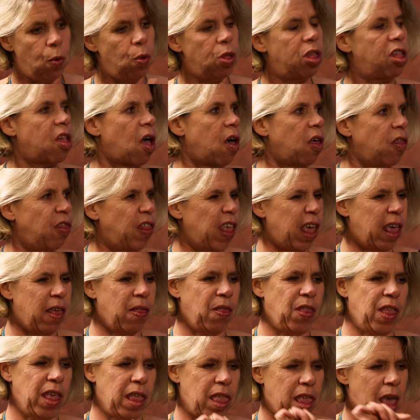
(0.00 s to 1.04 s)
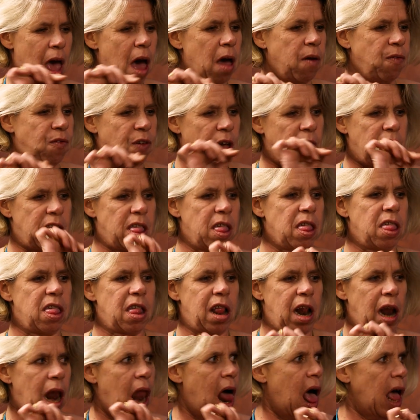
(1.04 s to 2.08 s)
also the typeface is
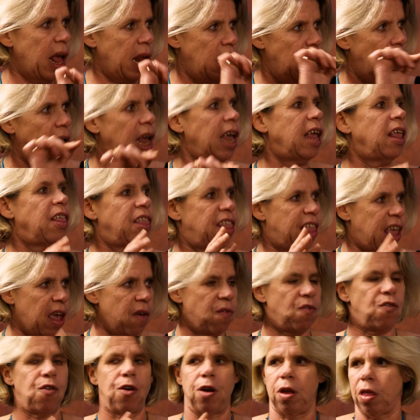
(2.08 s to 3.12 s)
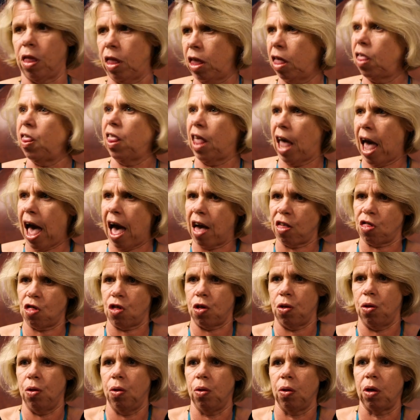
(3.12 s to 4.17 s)
slightly different to the
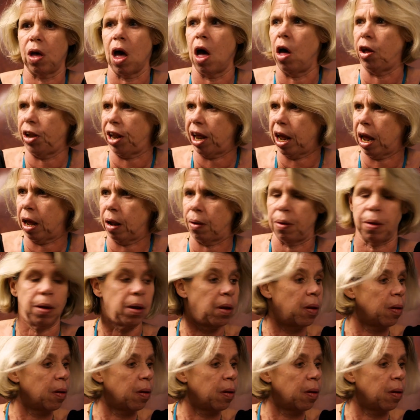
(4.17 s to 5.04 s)
actual Cartier